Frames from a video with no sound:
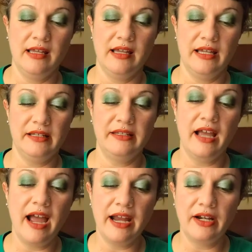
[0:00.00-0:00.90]
uh,
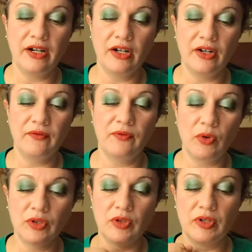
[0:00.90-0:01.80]
tired,
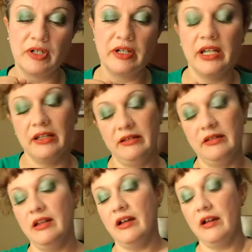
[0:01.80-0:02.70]
forlorn,
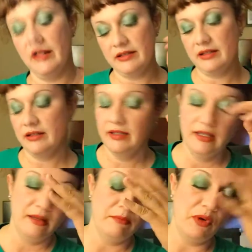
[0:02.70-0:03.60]
not
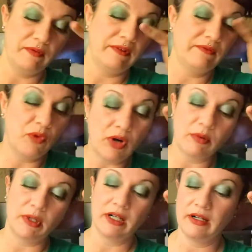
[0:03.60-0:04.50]
moving
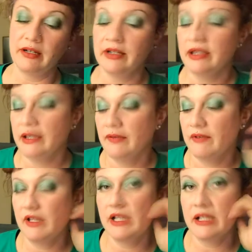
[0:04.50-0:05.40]
forward,
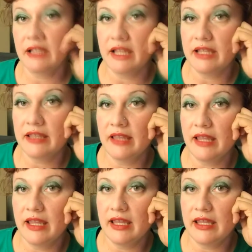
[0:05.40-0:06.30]
feeling like
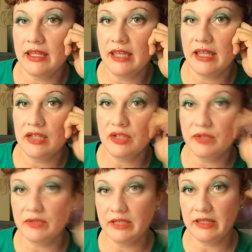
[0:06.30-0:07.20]
they can't
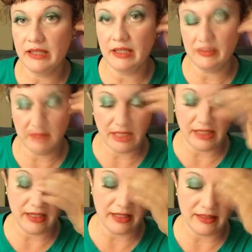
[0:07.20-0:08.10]
do anything
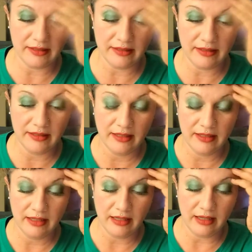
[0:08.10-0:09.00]
because,
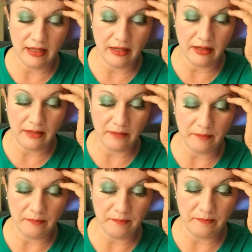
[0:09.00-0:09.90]
um,